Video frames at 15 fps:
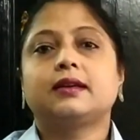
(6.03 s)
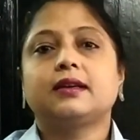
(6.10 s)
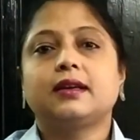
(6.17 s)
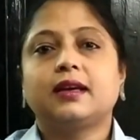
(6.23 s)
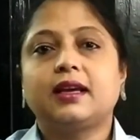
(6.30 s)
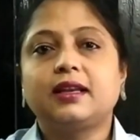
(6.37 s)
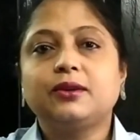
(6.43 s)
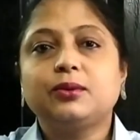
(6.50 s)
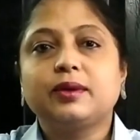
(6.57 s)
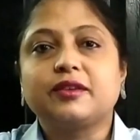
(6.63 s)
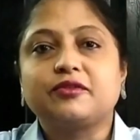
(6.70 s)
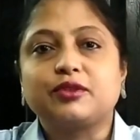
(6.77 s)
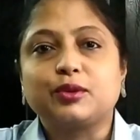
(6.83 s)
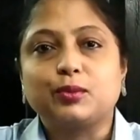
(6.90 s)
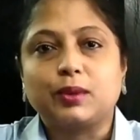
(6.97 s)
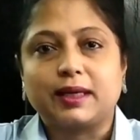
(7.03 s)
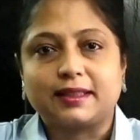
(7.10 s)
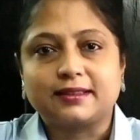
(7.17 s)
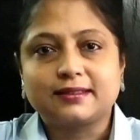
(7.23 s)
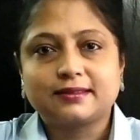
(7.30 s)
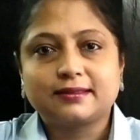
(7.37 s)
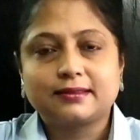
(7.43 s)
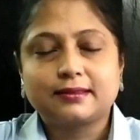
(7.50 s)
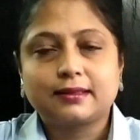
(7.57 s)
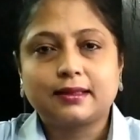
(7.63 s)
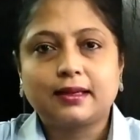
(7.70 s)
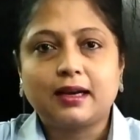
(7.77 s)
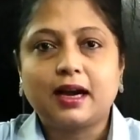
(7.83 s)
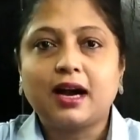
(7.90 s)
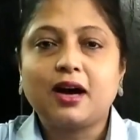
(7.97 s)
Hello everyone.
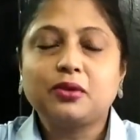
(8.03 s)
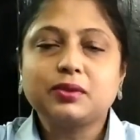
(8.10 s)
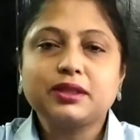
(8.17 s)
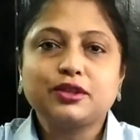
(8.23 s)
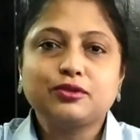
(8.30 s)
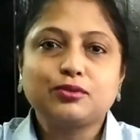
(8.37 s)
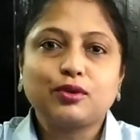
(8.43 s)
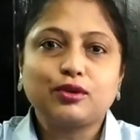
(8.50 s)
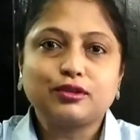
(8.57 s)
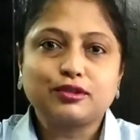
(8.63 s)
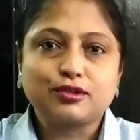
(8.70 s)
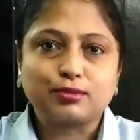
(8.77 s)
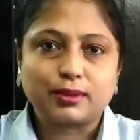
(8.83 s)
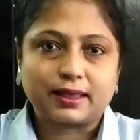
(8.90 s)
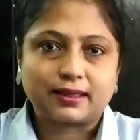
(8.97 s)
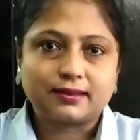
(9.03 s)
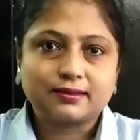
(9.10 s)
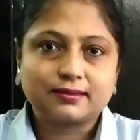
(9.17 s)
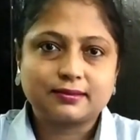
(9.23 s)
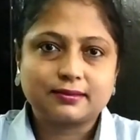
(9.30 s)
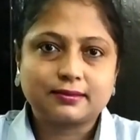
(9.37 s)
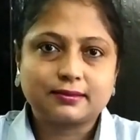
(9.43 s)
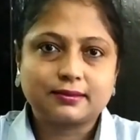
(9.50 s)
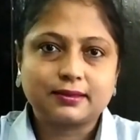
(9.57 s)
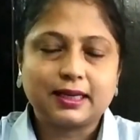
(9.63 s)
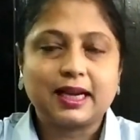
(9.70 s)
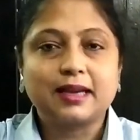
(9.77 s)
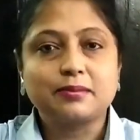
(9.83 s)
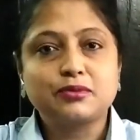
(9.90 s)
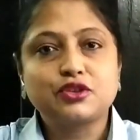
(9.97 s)
How are you all doing?
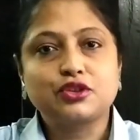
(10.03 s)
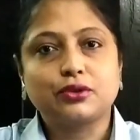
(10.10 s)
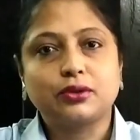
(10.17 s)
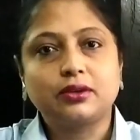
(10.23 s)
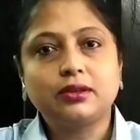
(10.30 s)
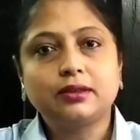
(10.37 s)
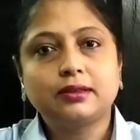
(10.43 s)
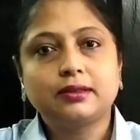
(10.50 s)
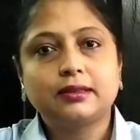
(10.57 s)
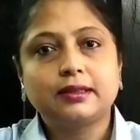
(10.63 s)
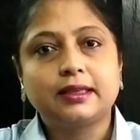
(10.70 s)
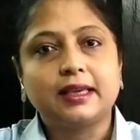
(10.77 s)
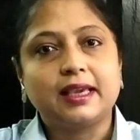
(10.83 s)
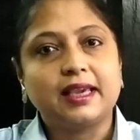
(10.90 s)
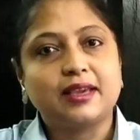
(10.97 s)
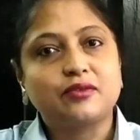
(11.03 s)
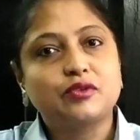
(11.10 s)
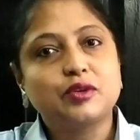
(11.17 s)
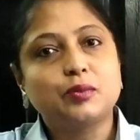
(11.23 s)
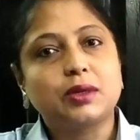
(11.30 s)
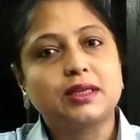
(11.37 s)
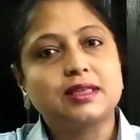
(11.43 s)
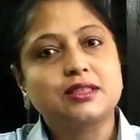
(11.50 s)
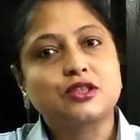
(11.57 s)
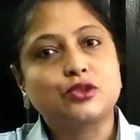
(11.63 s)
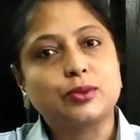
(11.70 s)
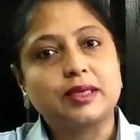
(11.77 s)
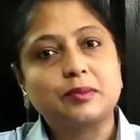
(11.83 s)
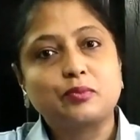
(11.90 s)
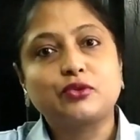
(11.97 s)
I'm sure everyone is
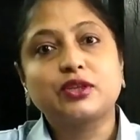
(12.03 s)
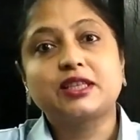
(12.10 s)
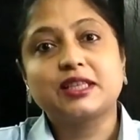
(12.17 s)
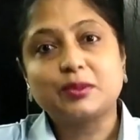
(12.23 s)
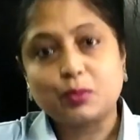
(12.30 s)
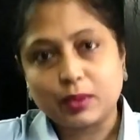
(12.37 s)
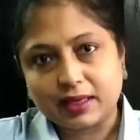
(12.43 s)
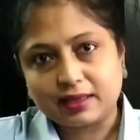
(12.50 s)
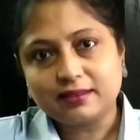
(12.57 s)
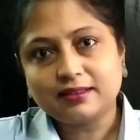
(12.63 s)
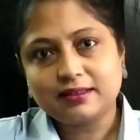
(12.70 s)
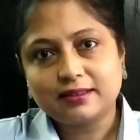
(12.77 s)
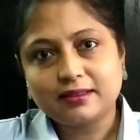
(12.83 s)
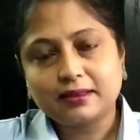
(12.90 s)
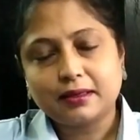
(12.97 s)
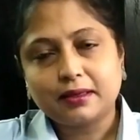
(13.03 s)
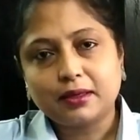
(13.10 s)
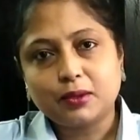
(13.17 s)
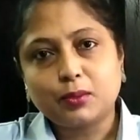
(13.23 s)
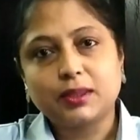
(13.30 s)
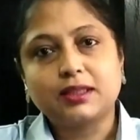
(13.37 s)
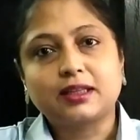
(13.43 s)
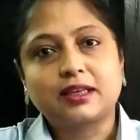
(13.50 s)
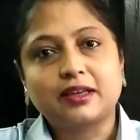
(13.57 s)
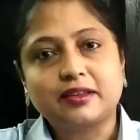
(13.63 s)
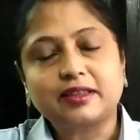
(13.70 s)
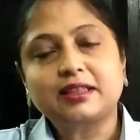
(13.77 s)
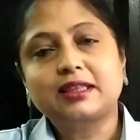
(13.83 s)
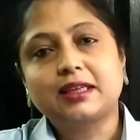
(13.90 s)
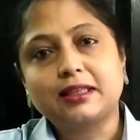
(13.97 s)
doing pretty well with the
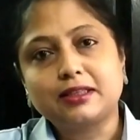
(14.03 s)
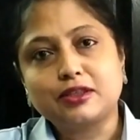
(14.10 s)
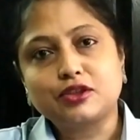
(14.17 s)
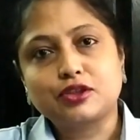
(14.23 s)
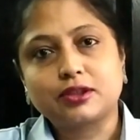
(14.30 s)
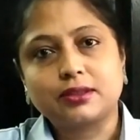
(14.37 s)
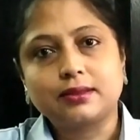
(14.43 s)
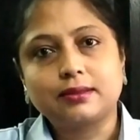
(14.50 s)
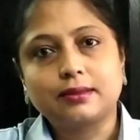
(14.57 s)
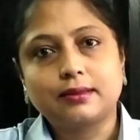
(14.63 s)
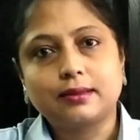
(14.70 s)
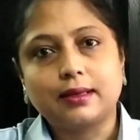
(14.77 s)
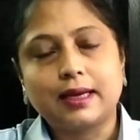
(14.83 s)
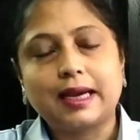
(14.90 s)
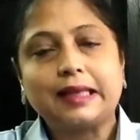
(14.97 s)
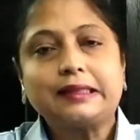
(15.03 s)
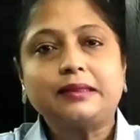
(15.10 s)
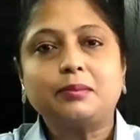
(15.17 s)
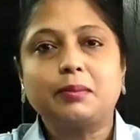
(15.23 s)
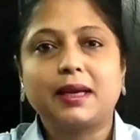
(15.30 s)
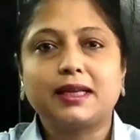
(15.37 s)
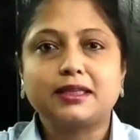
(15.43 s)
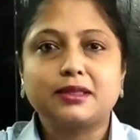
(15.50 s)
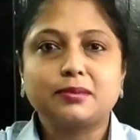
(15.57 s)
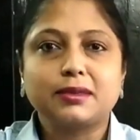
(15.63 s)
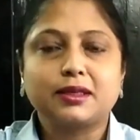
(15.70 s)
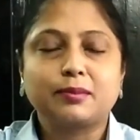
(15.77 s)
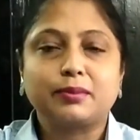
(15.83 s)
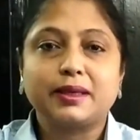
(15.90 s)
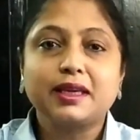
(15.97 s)
current condition and the
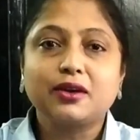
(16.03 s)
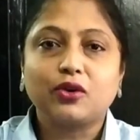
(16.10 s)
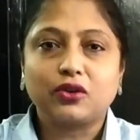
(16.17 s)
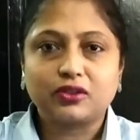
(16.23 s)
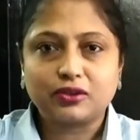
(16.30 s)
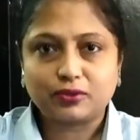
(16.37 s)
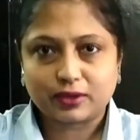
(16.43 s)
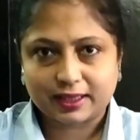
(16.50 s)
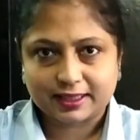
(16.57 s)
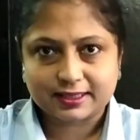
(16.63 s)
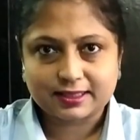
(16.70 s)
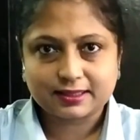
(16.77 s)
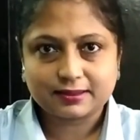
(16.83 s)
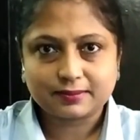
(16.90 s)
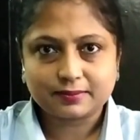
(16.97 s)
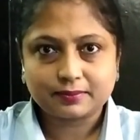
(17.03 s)
pandemic being on the rise.